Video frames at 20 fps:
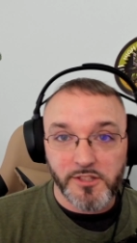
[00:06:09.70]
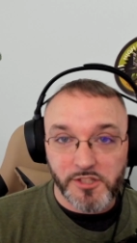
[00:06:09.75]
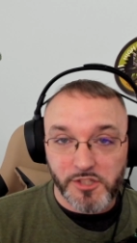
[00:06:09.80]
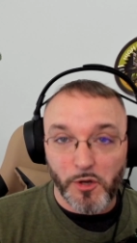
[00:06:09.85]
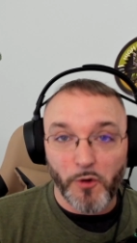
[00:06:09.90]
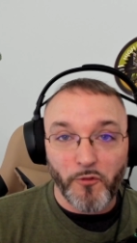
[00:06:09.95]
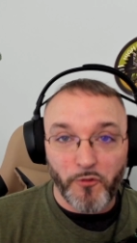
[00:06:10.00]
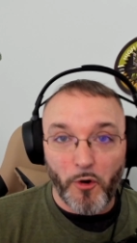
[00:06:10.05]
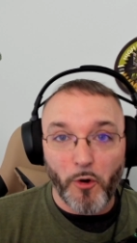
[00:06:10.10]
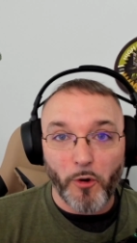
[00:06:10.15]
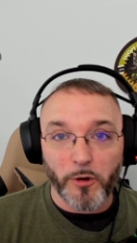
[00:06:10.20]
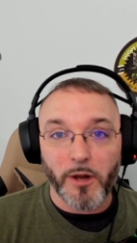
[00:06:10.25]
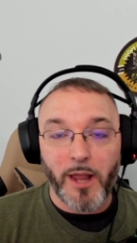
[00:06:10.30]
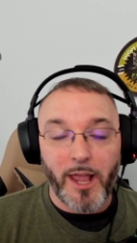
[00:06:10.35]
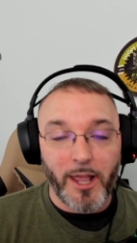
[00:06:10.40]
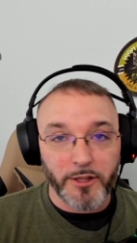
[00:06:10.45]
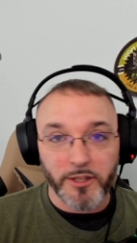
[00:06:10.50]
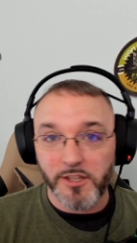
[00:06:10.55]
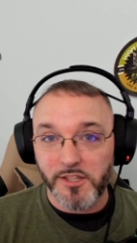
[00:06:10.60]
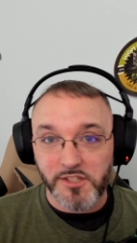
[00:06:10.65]
so far
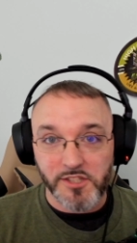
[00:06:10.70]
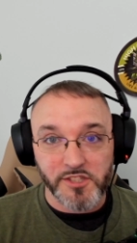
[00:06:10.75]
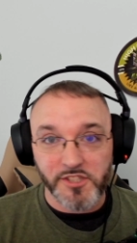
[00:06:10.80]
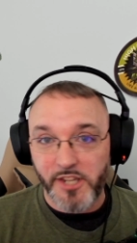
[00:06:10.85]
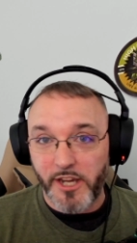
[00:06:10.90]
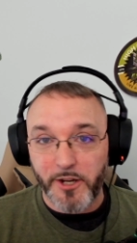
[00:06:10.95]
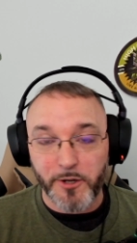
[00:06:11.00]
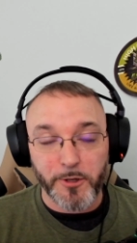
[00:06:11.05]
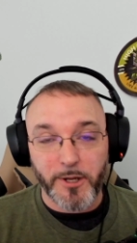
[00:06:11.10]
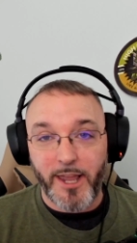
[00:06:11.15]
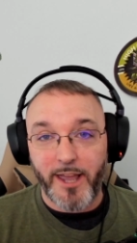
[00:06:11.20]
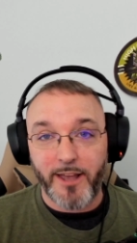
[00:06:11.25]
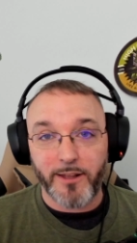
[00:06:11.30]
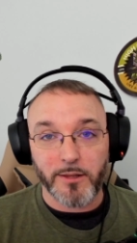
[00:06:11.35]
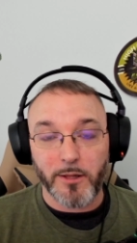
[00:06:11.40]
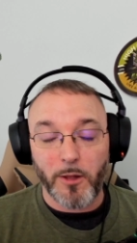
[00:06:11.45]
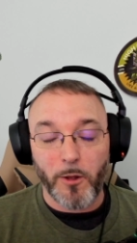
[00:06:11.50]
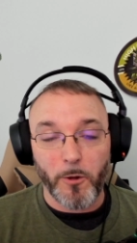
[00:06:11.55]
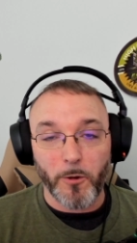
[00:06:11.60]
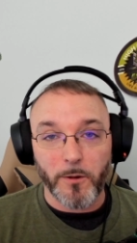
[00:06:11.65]
out of his entire
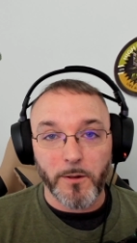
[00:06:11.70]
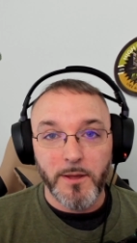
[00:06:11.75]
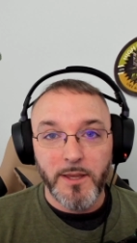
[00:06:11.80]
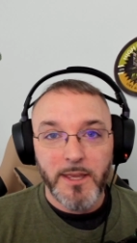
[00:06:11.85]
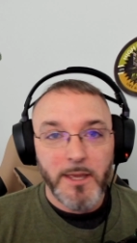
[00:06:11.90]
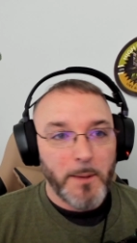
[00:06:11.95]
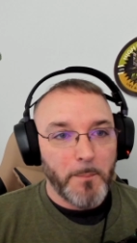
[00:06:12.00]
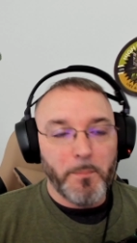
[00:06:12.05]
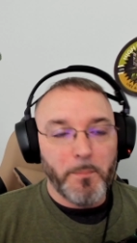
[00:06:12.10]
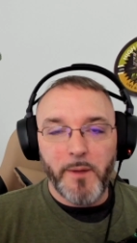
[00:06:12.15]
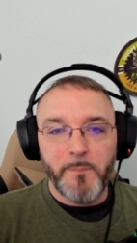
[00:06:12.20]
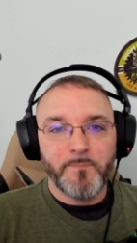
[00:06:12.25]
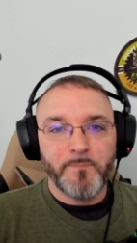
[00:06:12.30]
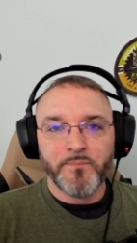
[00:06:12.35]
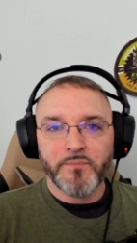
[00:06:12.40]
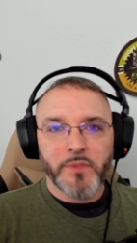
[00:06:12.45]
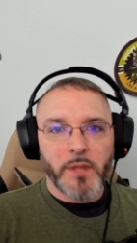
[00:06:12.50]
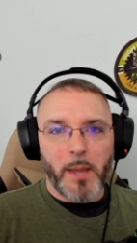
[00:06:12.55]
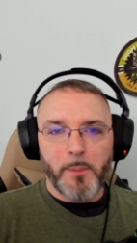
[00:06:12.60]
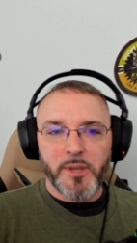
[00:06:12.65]
catalog. But
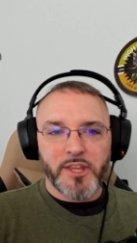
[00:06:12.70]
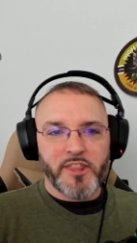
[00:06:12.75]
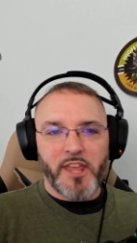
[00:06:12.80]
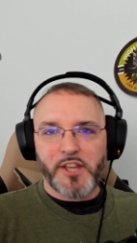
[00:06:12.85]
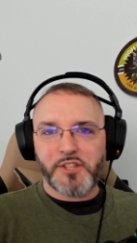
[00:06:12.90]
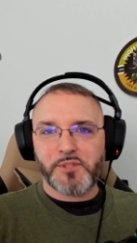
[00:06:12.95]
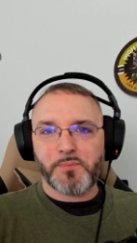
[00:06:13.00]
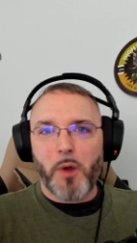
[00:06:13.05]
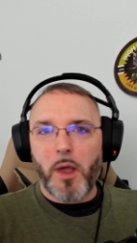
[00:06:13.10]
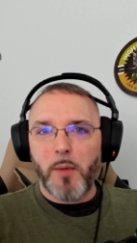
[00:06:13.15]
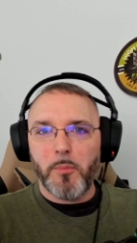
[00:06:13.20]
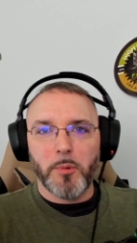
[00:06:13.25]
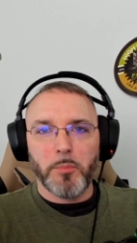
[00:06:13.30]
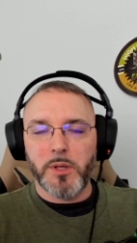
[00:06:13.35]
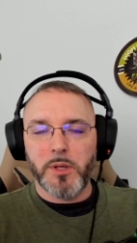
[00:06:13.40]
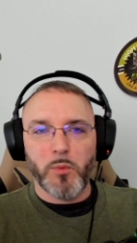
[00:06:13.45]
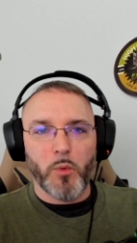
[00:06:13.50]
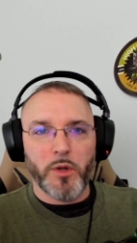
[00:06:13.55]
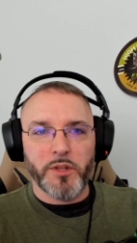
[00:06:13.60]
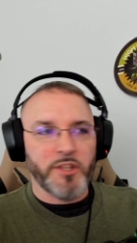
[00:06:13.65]
I mean, that's
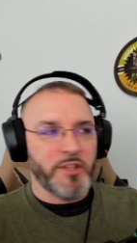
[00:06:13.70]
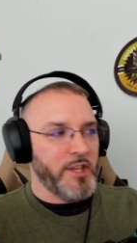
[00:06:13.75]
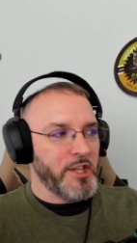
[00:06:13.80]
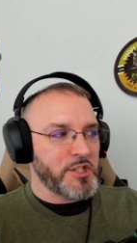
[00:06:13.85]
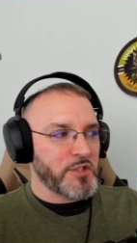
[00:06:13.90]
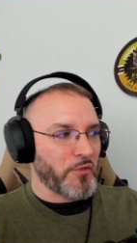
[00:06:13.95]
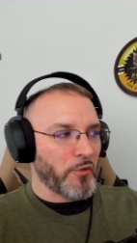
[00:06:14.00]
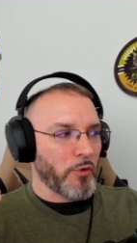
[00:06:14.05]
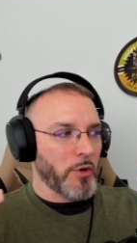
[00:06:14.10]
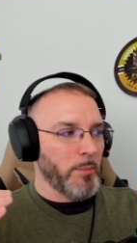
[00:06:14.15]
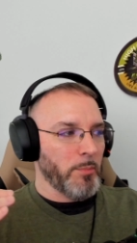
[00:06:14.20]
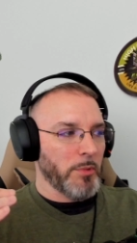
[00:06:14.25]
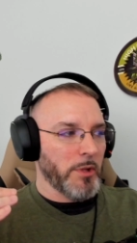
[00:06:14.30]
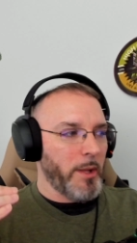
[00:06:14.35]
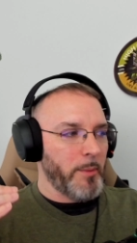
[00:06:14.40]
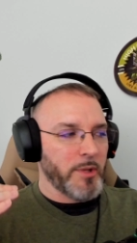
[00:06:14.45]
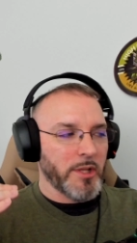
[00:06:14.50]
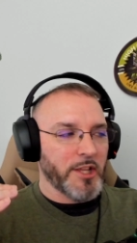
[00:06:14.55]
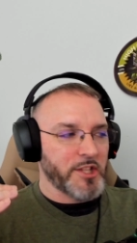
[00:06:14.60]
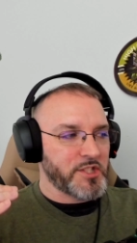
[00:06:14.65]
probably what it is for him. I
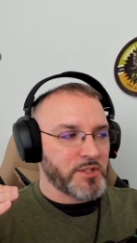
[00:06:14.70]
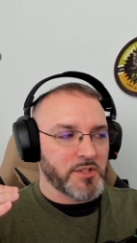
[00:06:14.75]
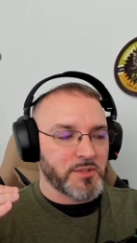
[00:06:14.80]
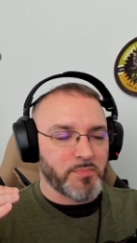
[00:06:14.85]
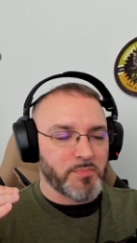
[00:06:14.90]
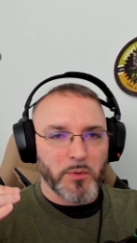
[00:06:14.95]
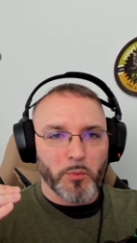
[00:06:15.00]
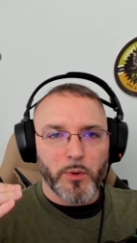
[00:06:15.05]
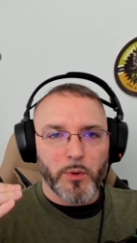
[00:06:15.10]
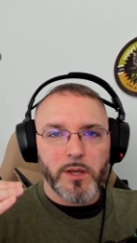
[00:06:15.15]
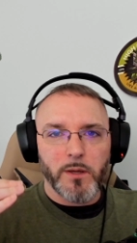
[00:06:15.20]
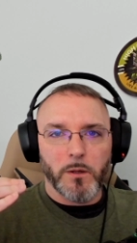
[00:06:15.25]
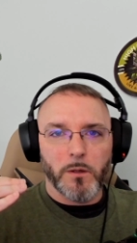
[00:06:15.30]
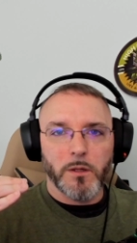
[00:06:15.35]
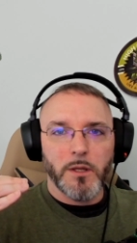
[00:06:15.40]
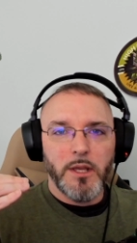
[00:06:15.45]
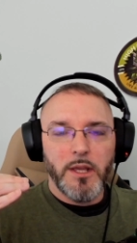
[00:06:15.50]
mean, let's just be real.